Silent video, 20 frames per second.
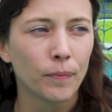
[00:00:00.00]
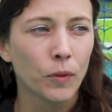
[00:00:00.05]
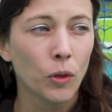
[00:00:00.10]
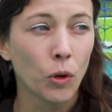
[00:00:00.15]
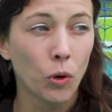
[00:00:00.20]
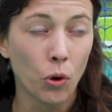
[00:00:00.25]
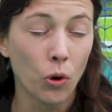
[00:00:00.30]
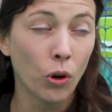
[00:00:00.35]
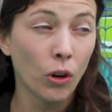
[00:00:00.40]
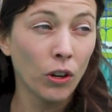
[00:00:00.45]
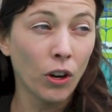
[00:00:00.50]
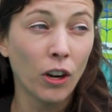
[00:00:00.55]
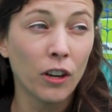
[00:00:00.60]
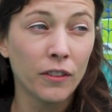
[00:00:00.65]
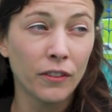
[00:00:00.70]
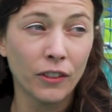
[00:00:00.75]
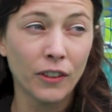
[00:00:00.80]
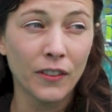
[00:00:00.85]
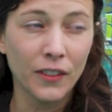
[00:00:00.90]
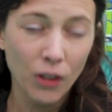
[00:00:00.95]
or
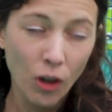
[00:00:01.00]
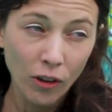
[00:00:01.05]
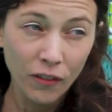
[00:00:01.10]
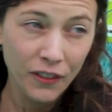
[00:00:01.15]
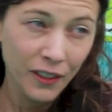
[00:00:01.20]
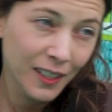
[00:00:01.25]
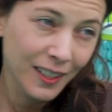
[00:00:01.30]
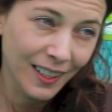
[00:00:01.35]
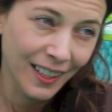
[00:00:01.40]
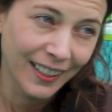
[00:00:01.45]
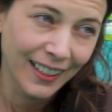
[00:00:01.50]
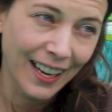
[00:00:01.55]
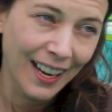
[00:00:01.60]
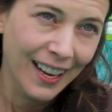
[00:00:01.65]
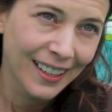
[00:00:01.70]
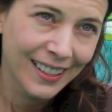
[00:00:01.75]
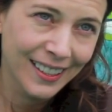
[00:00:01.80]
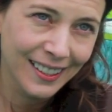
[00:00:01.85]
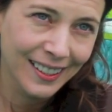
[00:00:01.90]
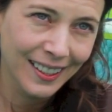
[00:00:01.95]
over in the office that I
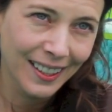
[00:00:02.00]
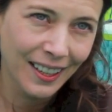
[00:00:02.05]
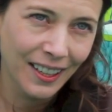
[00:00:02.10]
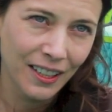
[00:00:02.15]
had,